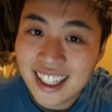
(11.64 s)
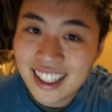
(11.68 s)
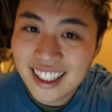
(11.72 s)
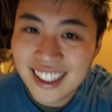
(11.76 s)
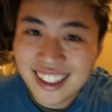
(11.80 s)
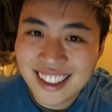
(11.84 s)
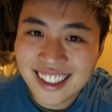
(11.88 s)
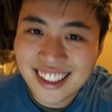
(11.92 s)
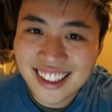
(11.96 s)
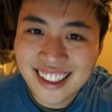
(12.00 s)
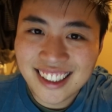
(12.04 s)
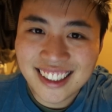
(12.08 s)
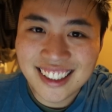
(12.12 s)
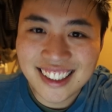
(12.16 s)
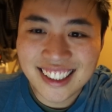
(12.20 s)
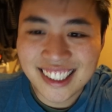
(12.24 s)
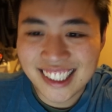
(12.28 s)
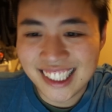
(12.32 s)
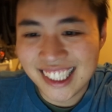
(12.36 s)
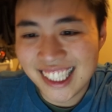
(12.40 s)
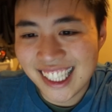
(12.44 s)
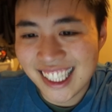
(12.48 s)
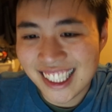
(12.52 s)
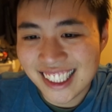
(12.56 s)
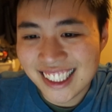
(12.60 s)

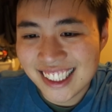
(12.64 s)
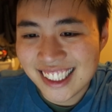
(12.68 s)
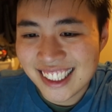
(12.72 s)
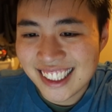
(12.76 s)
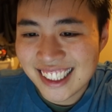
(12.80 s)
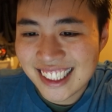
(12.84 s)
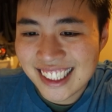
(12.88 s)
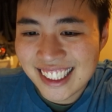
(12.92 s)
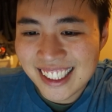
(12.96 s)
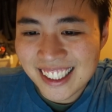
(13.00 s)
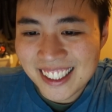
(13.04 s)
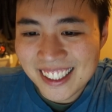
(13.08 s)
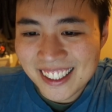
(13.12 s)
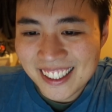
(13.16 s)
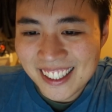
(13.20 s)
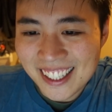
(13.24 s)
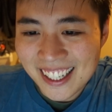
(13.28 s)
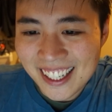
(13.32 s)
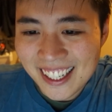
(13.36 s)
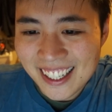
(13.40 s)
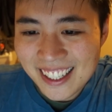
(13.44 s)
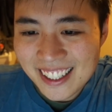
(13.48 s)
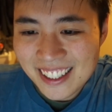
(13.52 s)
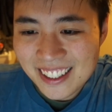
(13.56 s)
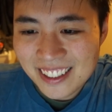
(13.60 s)
yes, so
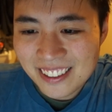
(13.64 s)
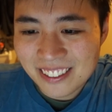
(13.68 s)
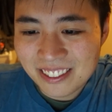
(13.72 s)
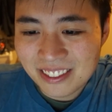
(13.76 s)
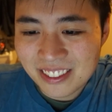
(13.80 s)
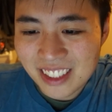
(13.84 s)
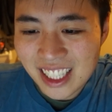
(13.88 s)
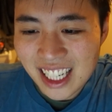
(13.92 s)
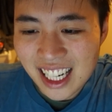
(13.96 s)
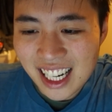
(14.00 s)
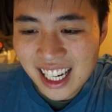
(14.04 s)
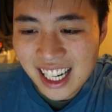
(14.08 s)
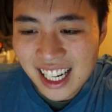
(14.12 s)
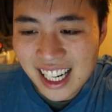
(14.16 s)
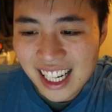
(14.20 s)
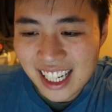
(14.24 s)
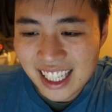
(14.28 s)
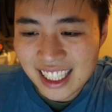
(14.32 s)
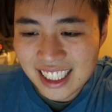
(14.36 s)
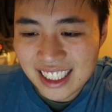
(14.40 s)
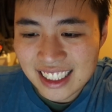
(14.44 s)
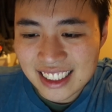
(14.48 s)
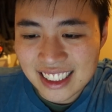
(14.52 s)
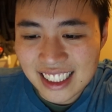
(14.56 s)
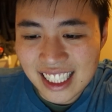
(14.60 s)
um,
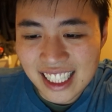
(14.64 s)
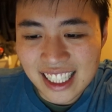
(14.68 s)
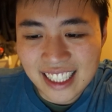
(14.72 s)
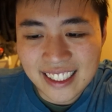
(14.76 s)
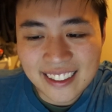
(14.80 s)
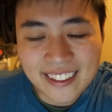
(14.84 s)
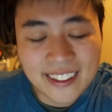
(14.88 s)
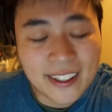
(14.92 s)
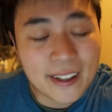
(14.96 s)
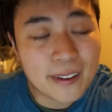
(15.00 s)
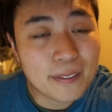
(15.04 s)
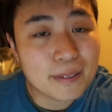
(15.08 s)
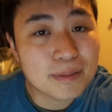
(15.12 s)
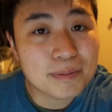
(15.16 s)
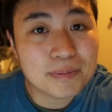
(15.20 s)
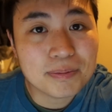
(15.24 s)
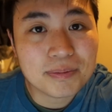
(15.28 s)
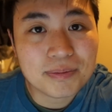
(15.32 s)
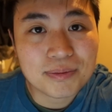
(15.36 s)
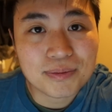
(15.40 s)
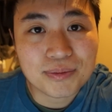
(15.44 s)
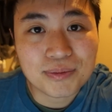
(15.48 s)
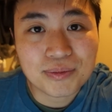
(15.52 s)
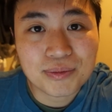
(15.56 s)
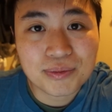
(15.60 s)
I
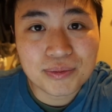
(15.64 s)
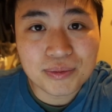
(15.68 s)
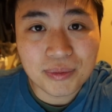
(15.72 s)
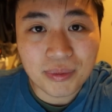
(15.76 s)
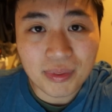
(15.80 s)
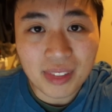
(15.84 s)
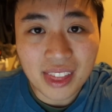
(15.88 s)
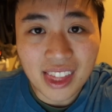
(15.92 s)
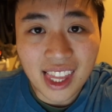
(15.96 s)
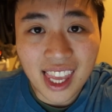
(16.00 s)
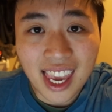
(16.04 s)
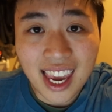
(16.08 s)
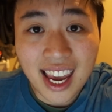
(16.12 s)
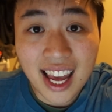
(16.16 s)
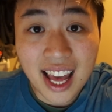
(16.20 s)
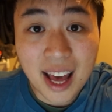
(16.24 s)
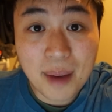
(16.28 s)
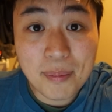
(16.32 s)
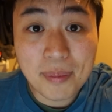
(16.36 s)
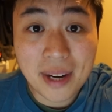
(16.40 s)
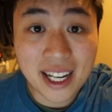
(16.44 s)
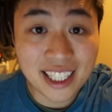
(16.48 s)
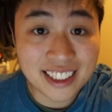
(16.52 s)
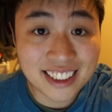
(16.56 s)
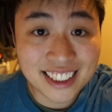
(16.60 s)
am
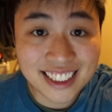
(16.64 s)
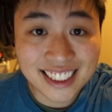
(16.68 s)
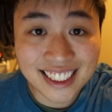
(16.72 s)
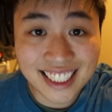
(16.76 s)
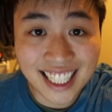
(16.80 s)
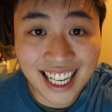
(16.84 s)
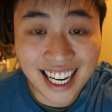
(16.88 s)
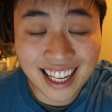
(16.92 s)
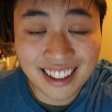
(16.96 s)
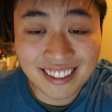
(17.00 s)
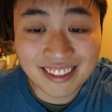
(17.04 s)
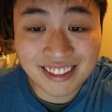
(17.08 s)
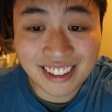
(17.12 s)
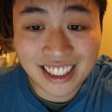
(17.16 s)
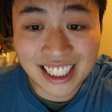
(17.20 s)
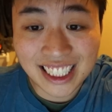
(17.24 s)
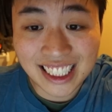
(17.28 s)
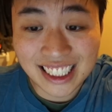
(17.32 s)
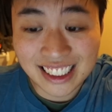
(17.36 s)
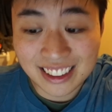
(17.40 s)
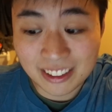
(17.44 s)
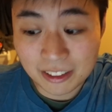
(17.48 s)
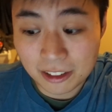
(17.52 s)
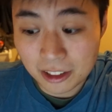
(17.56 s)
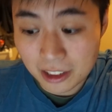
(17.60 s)
about to get
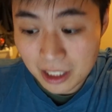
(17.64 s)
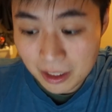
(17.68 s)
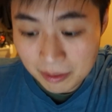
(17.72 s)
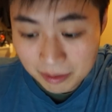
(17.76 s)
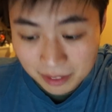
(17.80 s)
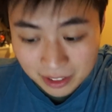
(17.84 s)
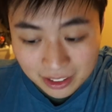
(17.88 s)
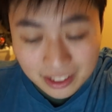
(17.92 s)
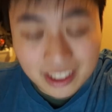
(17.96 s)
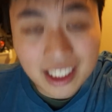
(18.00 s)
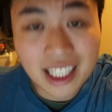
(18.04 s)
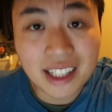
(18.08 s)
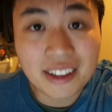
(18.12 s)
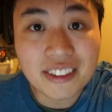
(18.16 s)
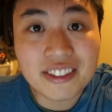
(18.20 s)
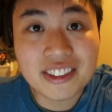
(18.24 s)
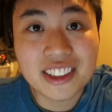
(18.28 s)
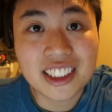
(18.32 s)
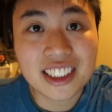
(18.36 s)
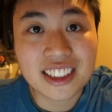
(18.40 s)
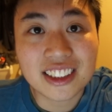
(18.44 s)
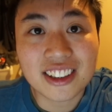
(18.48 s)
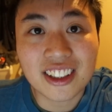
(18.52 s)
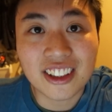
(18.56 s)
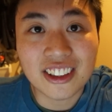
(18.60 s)
ready, or well, I'm, I've
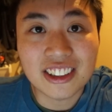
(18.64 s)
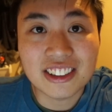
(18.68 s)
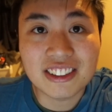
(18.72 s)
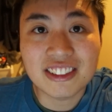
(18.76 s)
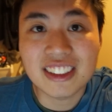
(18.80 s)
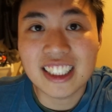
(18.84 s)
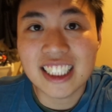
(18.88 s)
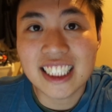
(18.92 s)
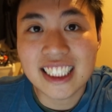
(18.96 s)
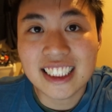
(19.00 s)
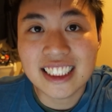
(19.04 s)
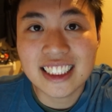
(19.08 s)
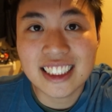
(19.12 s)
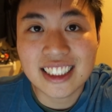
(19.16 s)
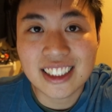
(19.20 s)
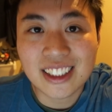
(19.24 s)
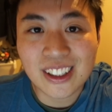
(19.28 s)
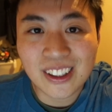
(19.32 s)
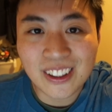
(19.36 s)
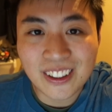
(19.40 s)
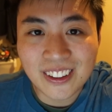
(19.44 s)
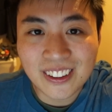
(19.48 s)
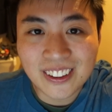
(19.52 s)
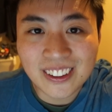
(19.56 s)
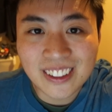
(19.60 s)
just gotten ready to
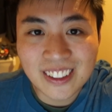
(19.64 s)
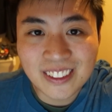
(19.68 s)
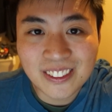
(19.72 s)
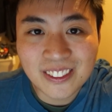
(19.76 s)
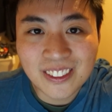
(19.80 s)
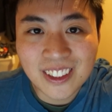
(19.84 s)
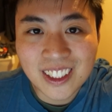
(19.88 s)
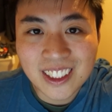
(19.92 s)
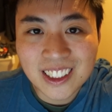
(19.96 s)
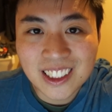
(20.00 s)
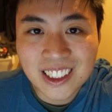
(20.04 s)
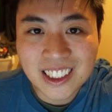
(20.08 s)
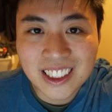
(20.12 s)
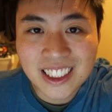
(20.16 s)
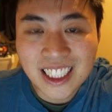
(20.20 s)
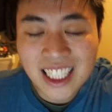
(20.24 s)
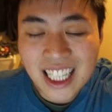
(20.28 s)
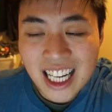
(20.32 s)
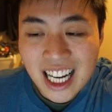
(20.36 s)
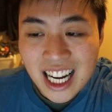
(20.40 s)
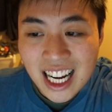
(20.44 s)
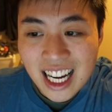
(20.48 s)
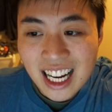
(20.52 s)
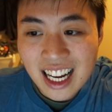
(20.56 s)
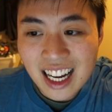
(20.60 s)
go watch
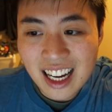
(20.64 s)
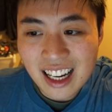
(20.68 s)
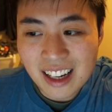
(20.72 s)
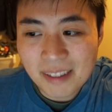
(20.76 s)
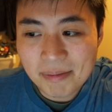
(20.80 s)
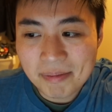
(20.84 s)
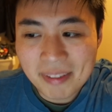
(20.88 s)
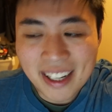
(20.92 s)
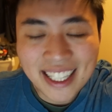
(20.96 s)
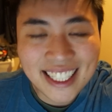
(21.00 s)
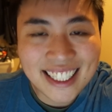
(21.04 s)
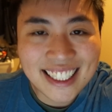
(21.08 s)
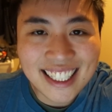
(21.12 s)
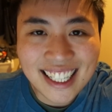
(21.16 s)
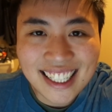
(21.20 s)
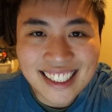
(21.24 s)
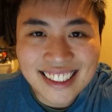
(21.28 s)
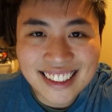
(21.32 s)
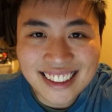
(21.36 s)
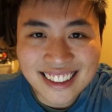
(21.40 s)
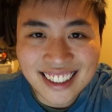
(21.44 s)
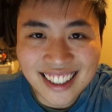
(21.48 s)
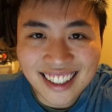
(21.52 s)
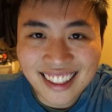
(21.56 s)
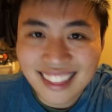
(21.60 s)
uh,
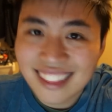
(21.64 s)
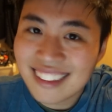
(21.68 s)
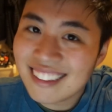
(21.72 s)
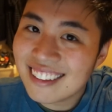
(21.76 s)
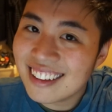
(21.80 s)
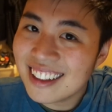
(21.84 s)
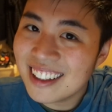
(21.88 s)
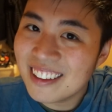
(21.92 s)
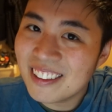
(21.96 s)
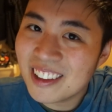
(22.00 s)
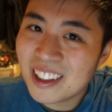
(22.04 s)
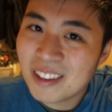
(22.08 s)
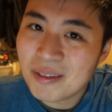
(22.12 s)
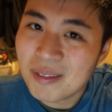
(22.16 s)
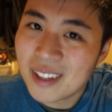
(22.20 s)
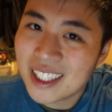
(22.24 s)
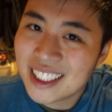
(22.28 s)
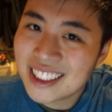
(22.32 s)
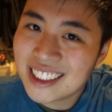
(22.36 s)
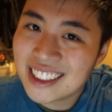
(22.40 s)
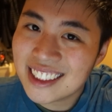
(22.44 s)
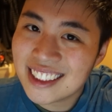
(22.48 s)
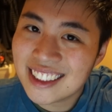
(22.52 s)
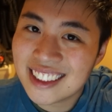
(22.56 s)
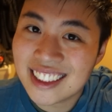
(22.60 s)
Madagascar 3 with my
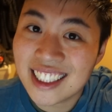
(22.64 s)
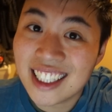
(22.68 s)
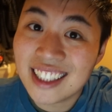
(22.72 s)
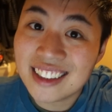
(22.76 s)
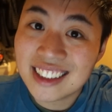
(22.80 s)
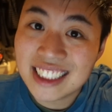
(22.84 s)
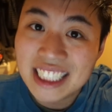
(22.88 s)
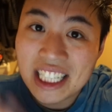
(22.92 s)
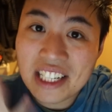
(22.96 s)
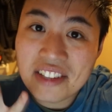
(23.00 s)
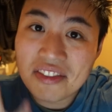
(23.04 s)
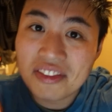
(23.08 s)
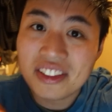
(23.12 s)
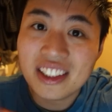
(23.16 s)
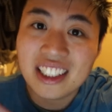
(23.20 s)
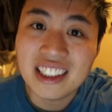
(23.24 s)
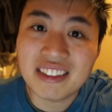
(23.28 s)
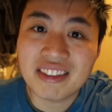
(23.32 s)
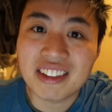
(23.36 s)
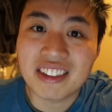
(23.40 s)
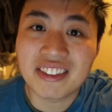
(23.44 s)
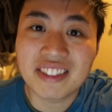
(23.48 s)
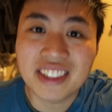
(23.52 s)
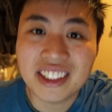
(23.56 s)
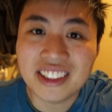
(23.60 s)
sister. I'll definitely
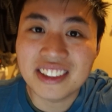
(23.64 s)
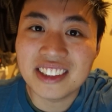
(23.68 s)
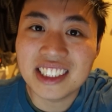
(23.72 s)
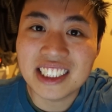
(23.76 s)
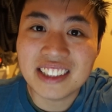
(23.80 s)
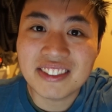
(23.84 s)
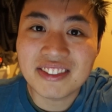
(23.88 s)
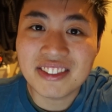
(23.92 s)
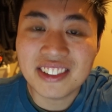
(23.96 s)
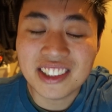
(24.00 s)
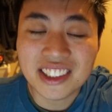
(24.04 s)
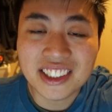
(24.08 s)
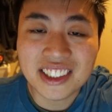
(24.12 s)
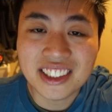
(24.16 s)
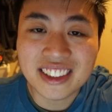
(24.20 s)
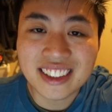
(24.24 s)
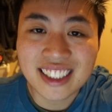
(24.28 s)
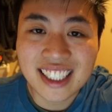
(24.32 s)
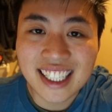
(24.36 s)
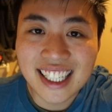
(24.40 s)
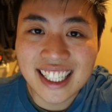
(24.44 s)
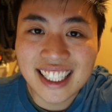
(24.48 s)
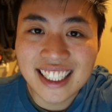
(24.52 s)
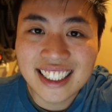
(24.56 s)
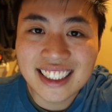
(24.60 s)
review it for you
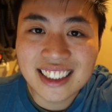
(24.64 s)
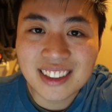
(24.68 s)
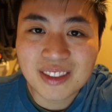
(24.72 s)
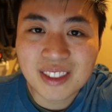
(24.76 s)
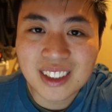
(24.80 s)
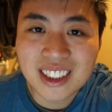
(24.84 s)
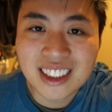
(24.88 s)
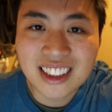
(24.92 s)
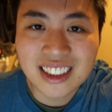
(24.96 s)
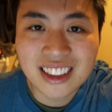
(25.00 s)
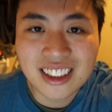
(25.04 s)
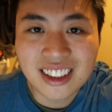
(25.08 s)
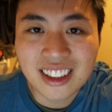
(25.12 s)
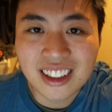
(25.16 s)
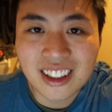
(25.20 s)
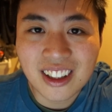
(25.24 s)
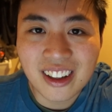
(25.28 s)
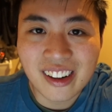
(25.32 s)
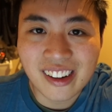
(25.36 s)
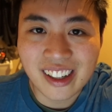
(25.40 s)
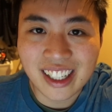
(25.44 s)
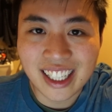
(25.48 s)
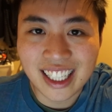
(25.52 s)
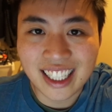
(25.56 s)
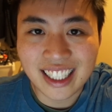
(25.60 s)
guys. We're just going to
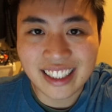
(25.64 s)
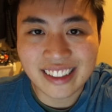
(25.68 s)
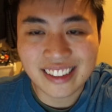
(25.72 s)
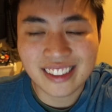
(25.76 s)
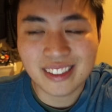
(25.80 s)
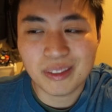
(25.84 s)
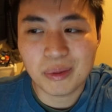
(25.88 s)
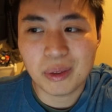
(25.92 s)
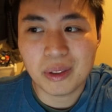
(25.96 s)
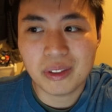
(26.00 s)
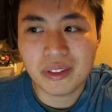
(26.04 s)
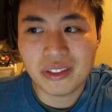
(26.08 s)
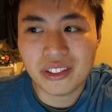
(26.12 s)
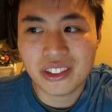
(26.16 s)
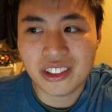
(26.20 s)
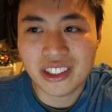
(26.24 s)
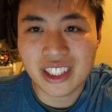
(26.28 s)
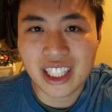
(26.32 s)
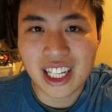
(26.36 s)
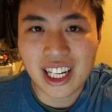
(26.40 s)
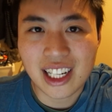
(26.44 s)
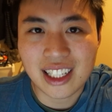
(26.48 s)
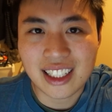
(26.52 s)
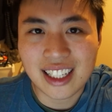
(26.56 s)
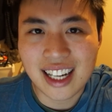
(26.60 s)
go eat before
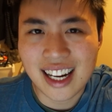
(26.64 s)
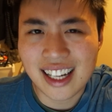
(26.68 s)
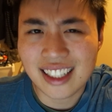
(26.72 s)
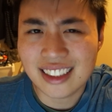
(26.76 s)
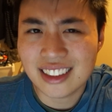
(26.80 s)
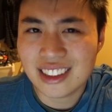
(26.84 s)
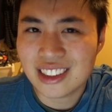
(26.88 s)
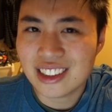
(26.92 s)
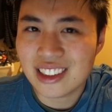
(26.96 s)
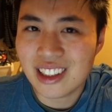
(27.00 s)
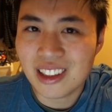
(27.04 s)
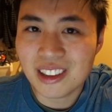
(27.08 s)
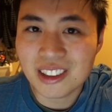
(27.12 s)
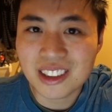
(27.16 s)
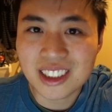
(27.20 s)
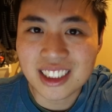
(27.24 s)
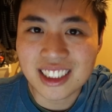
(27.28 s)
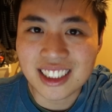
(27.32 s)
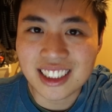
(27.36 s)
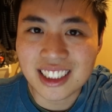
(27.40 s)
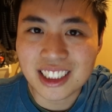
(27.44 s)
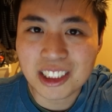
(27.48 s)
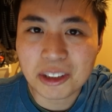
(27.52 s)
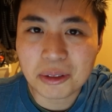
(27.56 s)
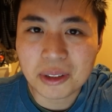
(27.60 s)
that at
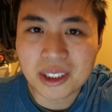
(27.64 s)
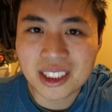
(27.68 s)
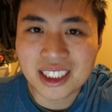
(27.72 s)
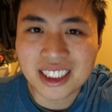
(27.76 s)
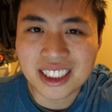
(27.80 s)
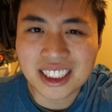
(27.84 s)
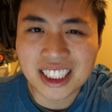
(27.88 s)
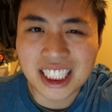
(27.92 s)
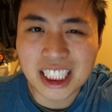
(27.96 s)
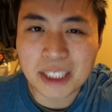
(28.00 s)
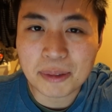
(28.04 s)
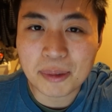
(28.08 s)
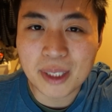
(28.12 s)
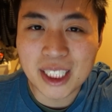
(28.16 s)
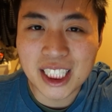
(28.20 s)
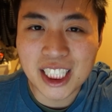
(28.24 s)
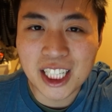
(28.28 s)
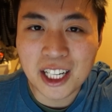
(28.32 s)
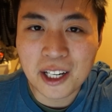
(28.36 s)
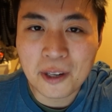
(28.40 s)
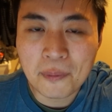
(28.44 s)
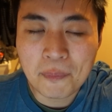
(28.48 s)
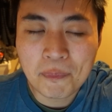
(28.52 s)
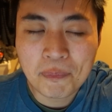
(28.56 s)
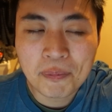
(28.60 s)
Salsa's, which is going to be
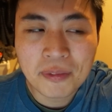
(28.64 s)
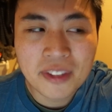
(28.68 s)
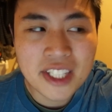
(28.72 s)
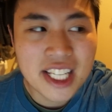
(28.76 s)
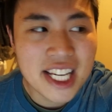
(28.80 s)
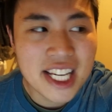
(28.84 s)
yum